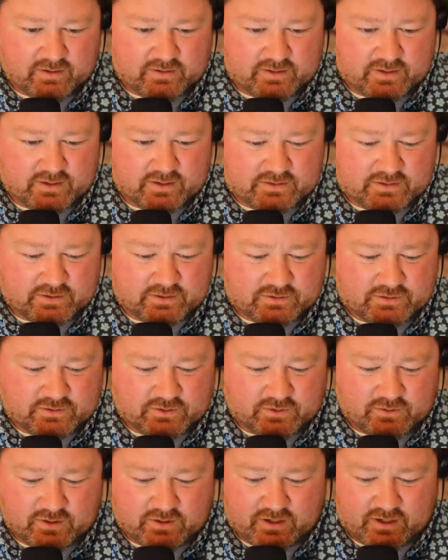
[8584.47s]
That still
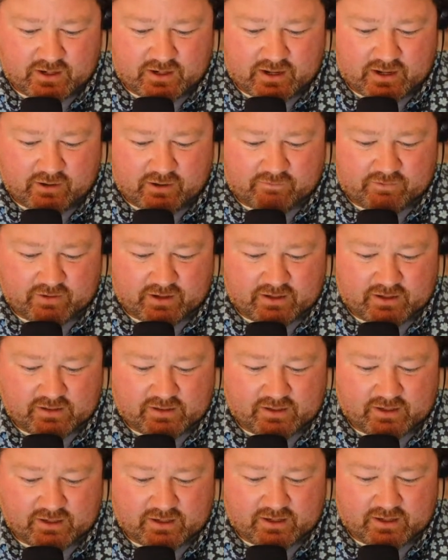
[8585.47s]
do it. And now if I
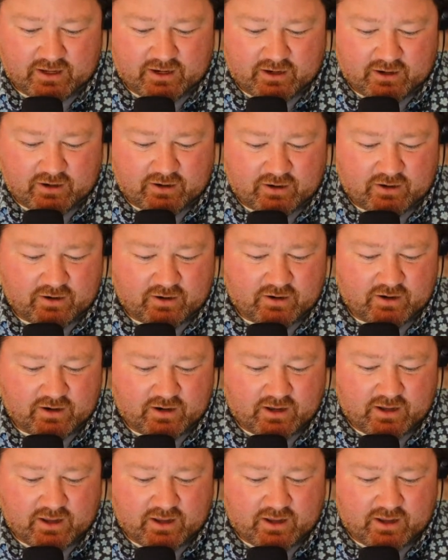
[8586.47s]
click here